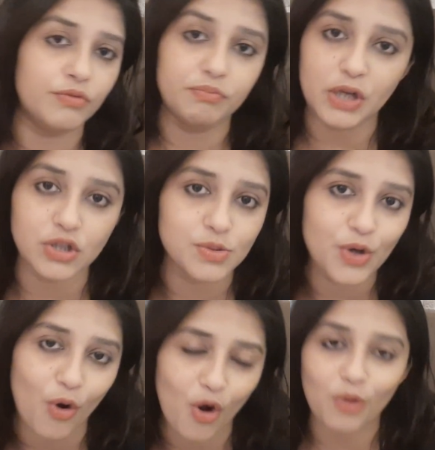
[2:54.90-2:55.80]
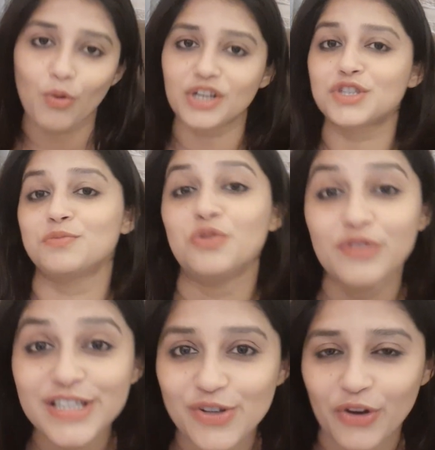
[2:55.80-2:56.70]
because we all watch
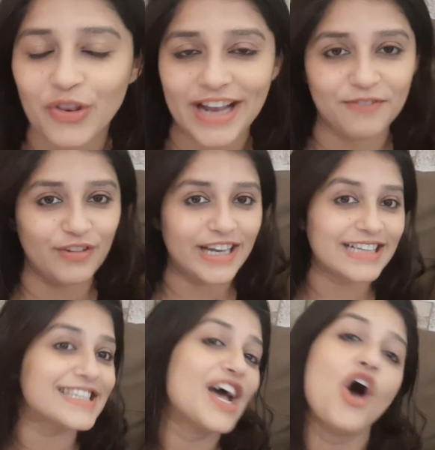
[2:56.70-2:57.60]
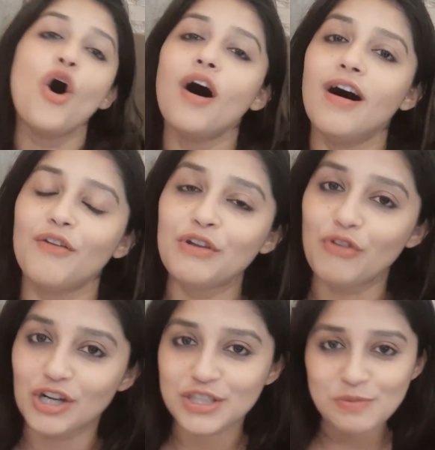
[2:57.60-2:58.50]
movies on Netflix, we
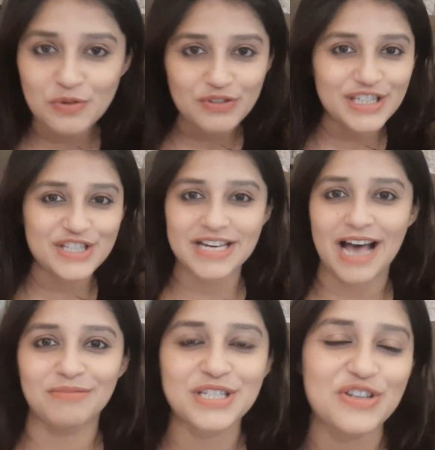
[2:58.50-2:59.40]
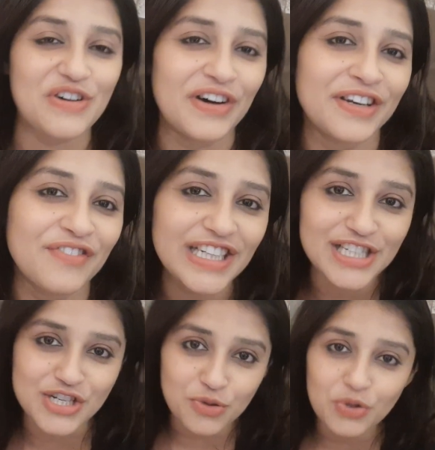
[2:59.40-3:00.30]
watch movies on Amazon, we
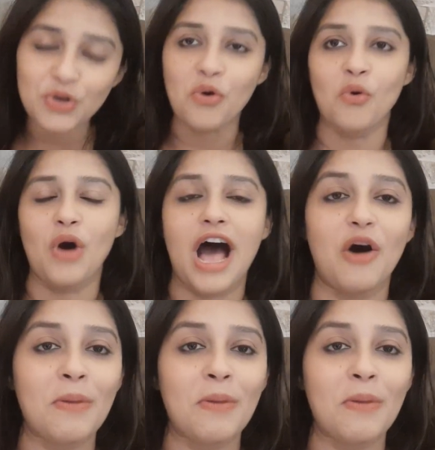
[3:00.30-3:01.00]
do know how